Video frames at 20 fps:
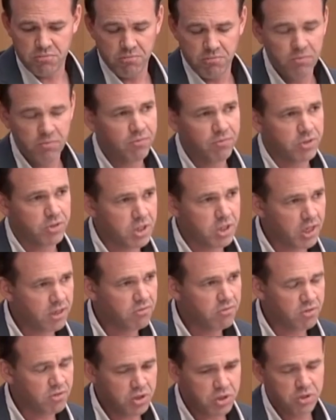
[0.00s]
For
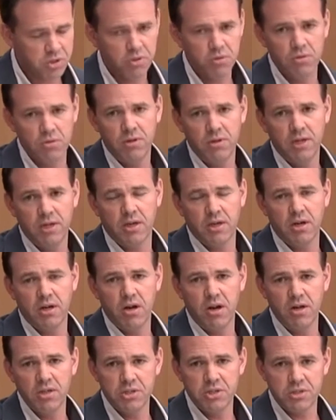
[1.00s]
secondary school, it can
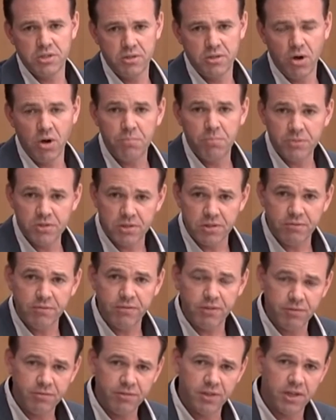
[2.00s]
cost up to
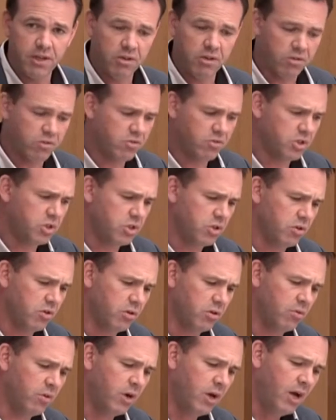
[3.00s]

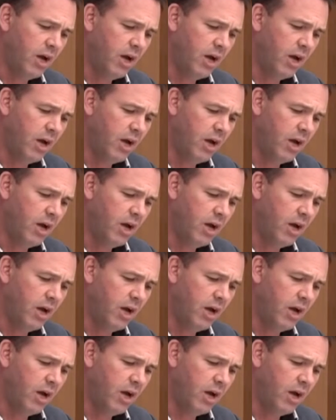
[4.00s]
€1,500.